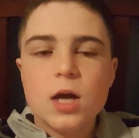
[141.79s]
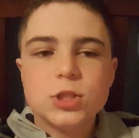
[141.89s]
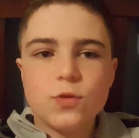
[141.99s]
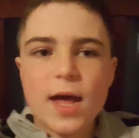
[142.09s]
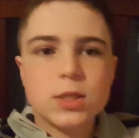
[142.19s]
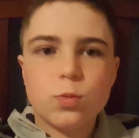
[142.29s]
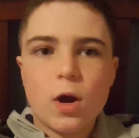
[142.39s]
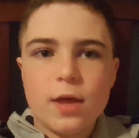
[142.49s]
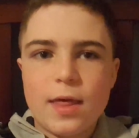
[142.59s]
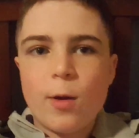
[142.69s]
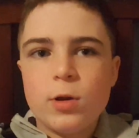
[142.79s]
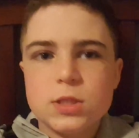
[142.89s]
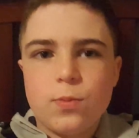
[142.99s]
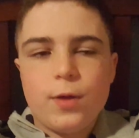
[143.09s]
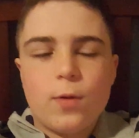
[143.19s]
So that would
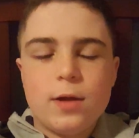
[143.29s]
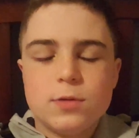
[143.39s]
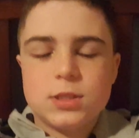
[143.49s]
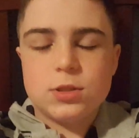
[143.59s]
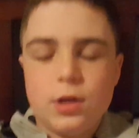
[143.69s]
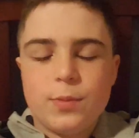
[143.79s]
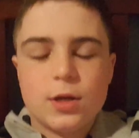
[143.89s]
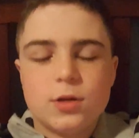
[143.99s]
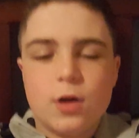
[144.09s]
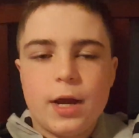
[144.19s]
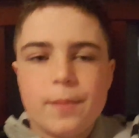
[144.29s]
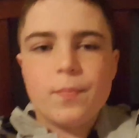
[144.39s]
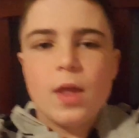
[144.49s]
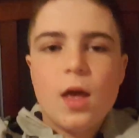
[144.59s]
explain why he was screaming and crying.